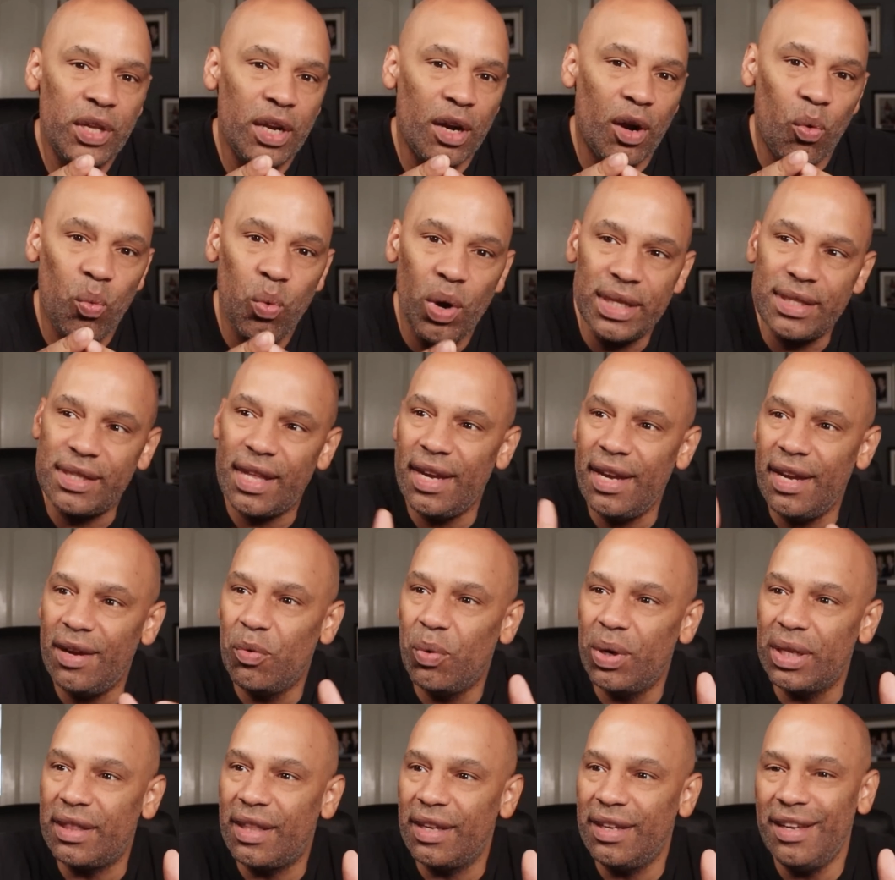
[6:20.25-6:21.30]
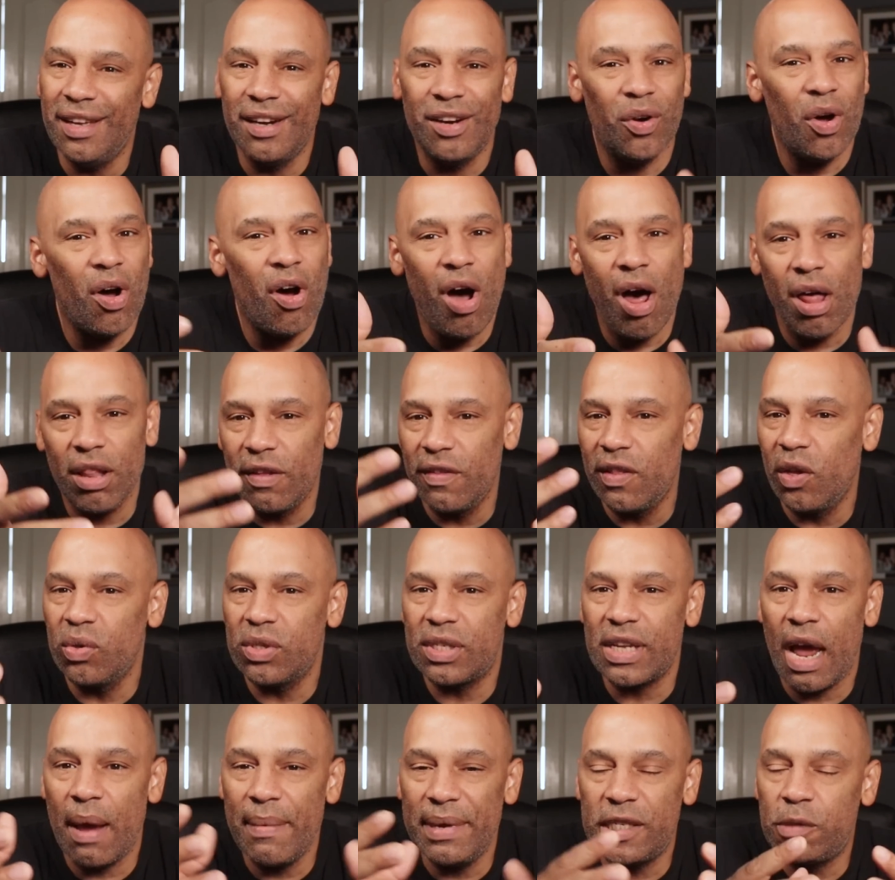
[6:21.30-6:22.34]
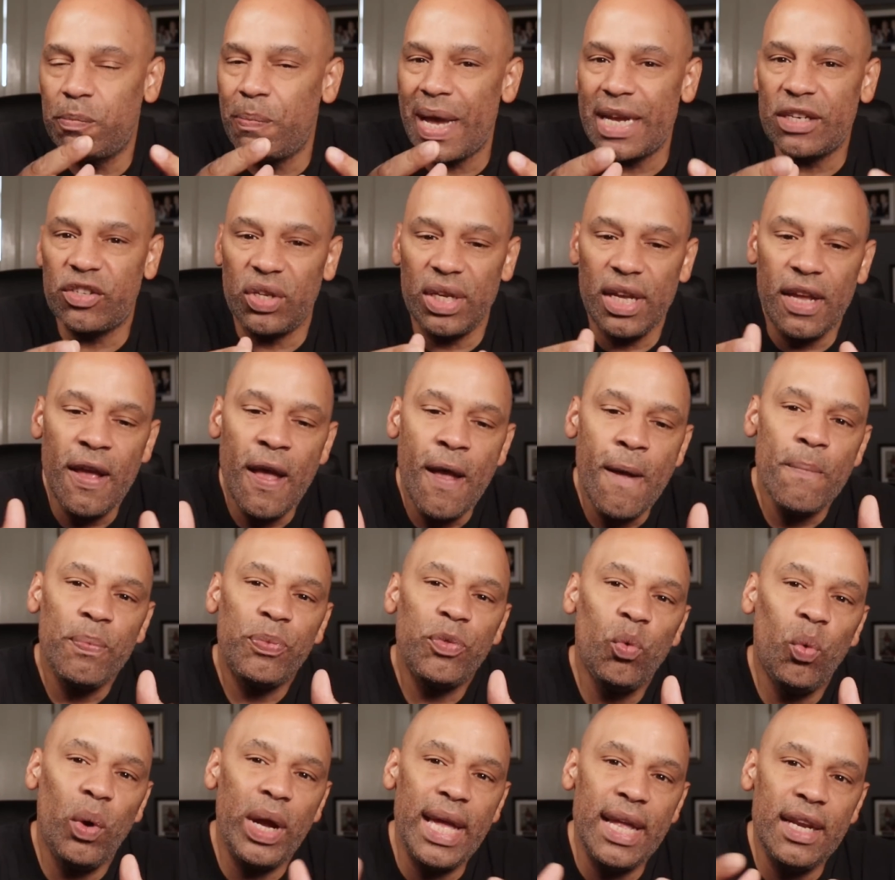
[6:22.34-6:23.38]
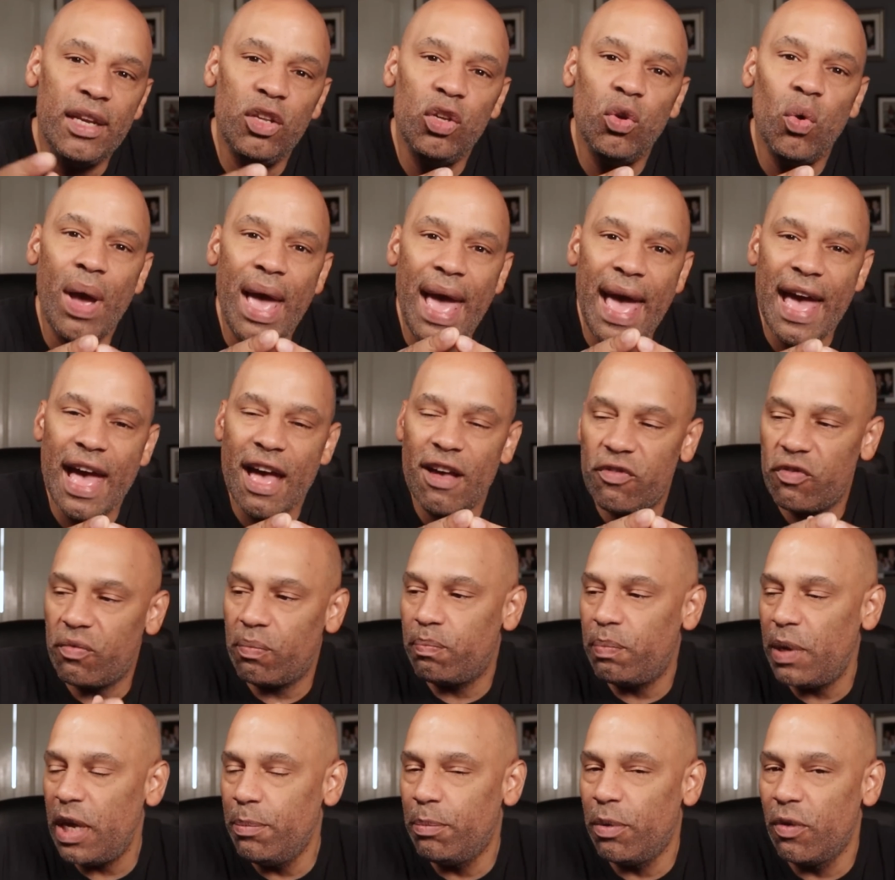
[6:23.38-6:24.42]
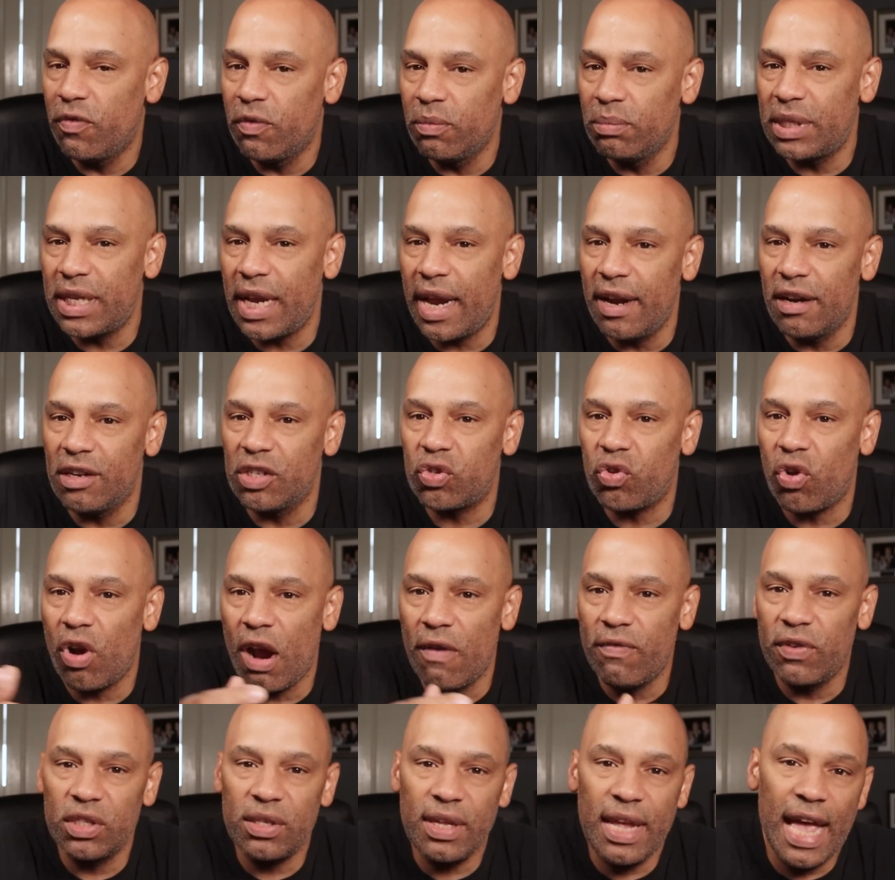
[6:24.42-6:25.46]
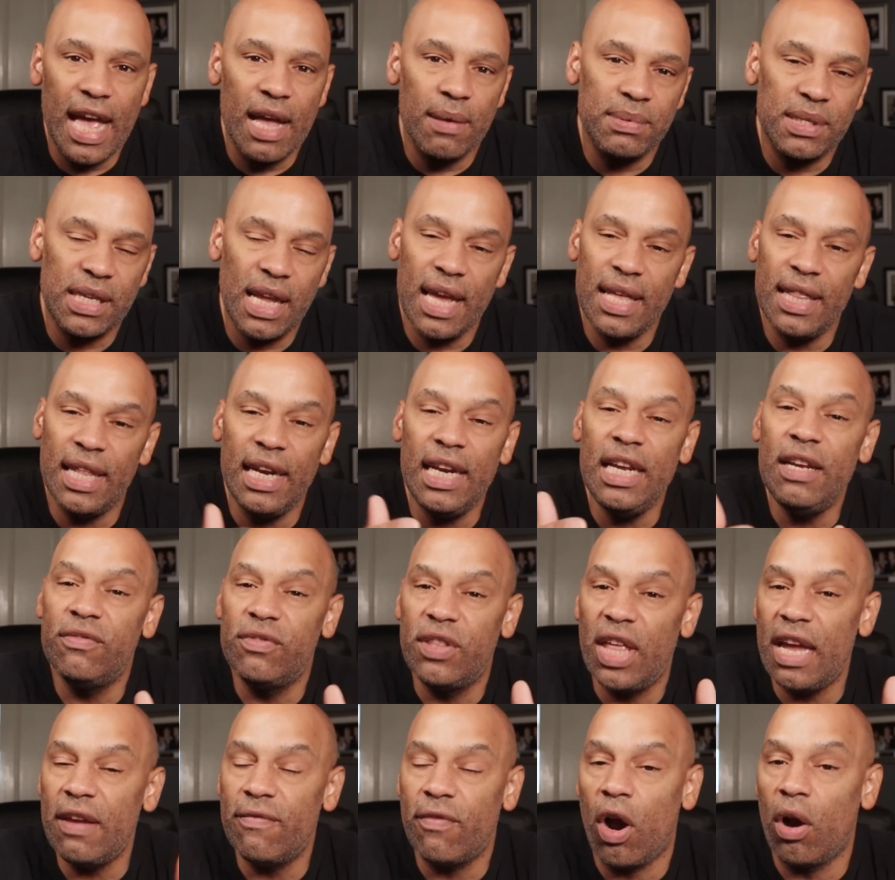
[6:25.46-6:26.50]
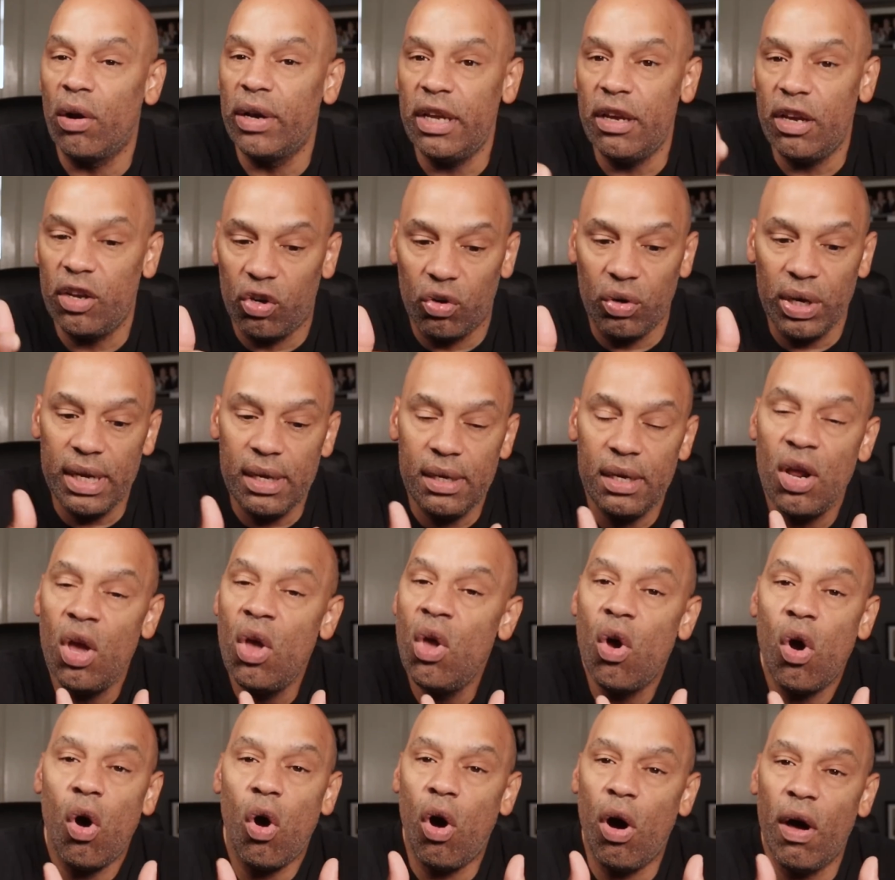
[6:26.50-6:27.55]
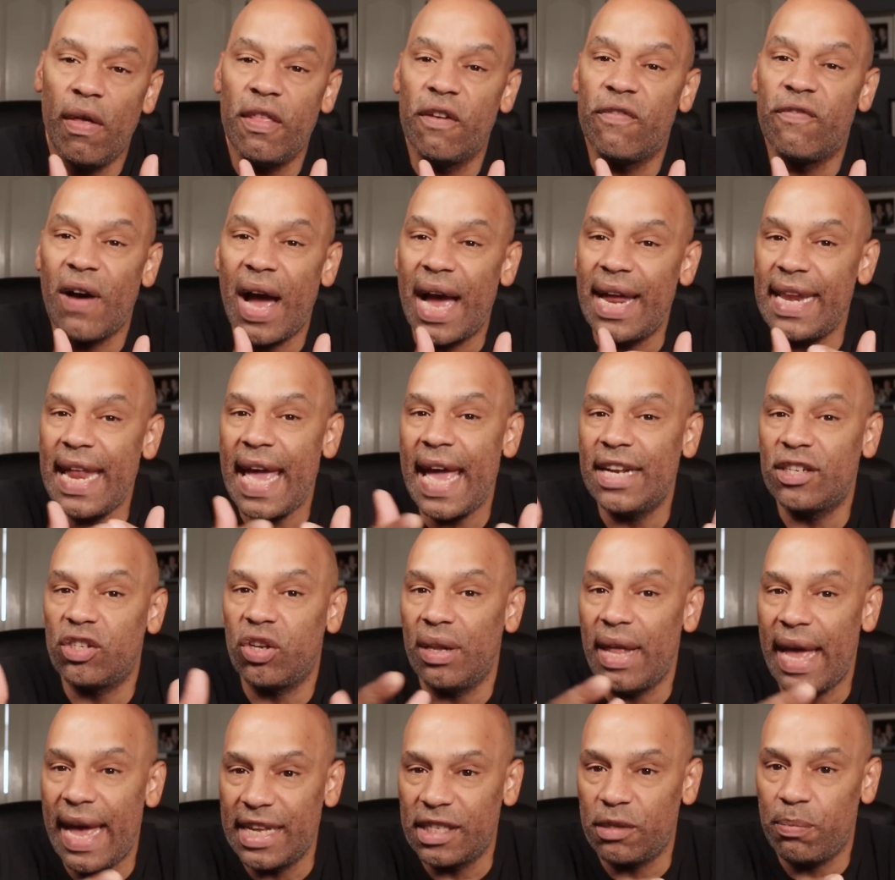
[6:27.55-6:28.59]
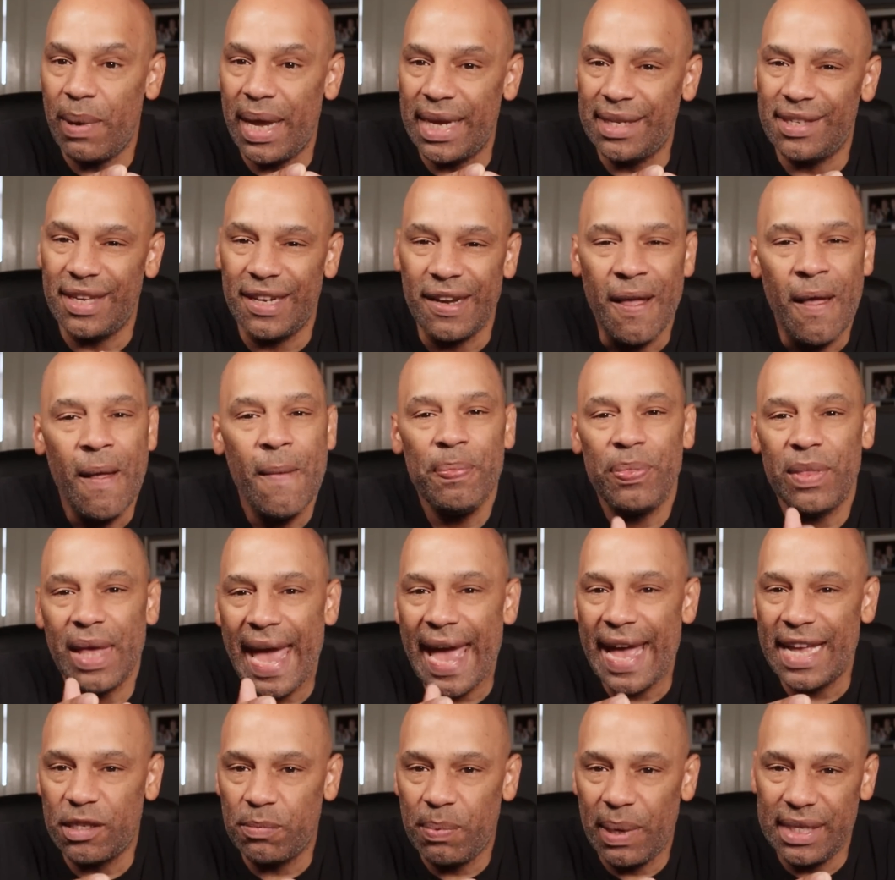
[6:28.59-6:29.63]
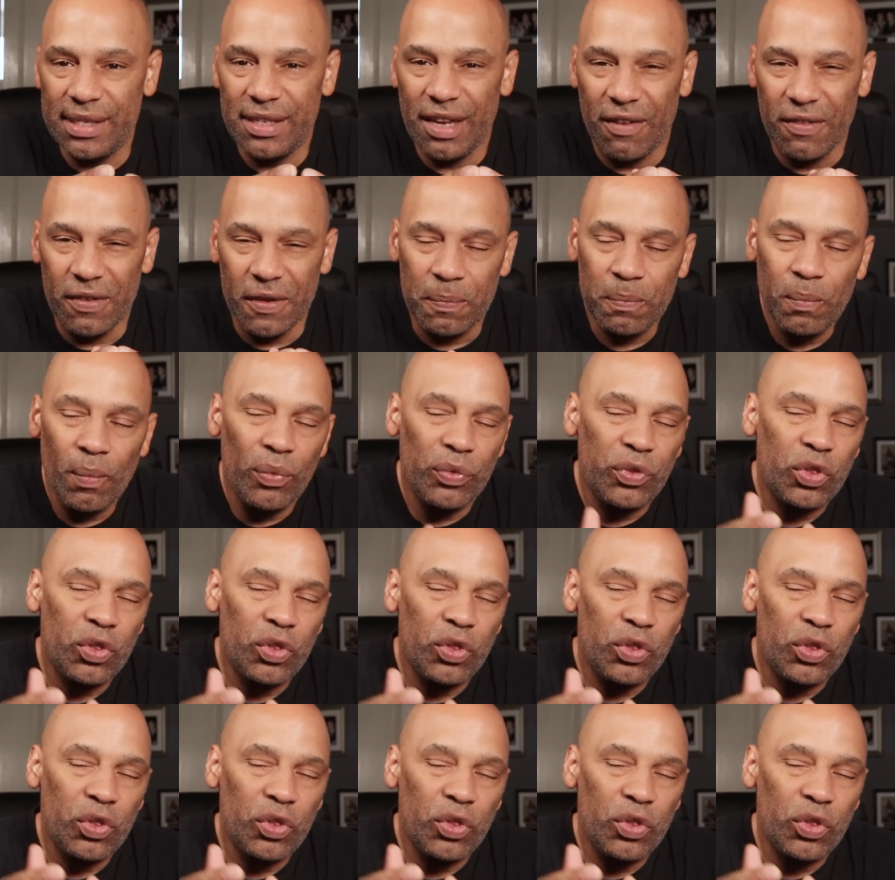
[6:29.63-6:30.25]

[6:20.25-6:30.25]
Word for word: you know, what they, what the, you know, all of those type, especially when you have people from Terence Crawford's camp saying that he, they've already agreed on the financial aspects, it, aspects of it,